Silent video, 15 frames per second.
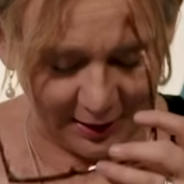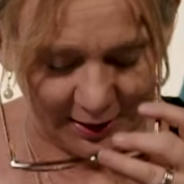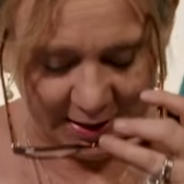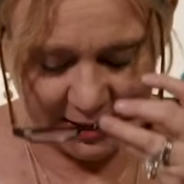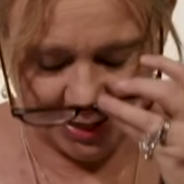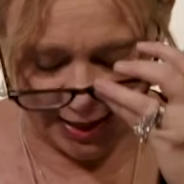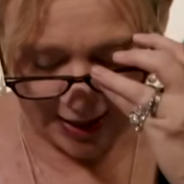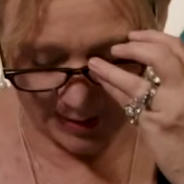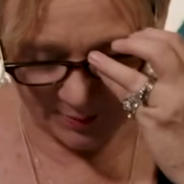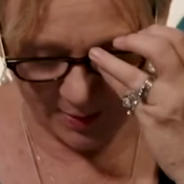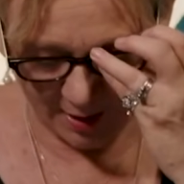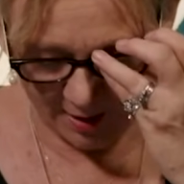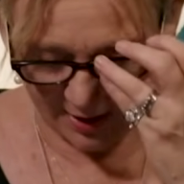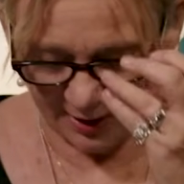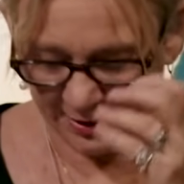In
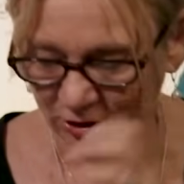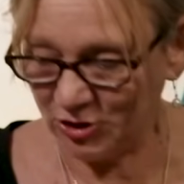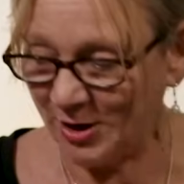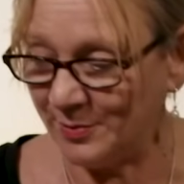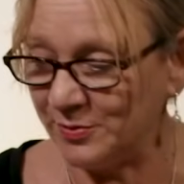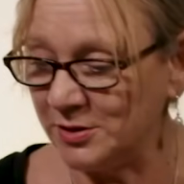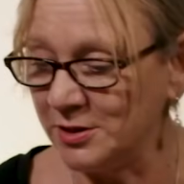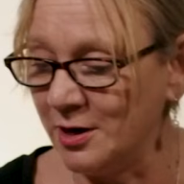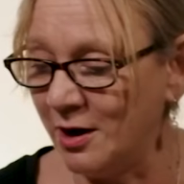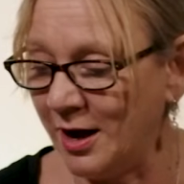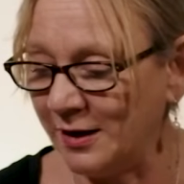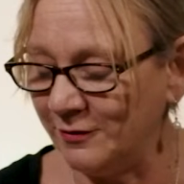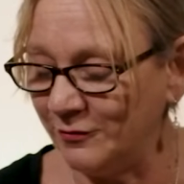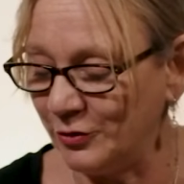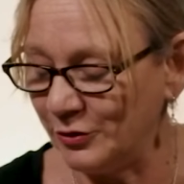Nehemiah chapter
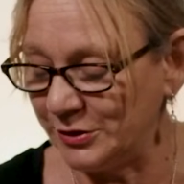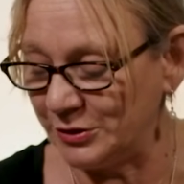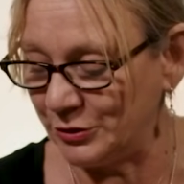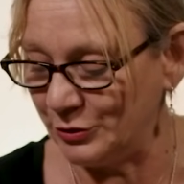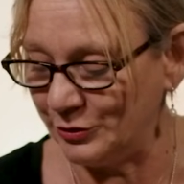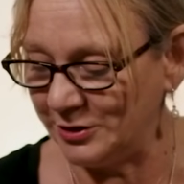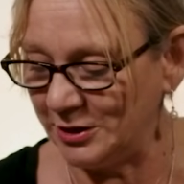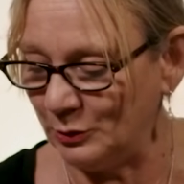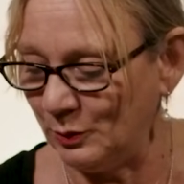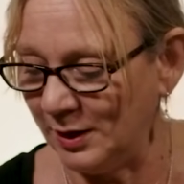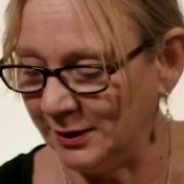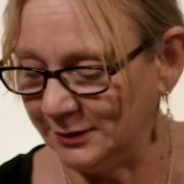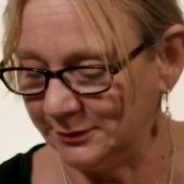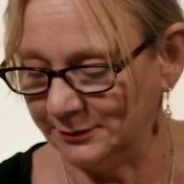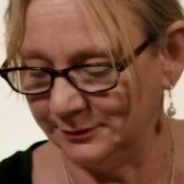9, verse
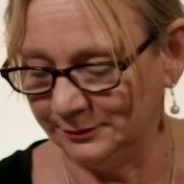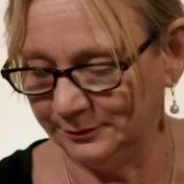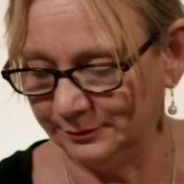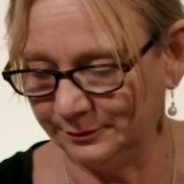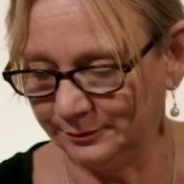31,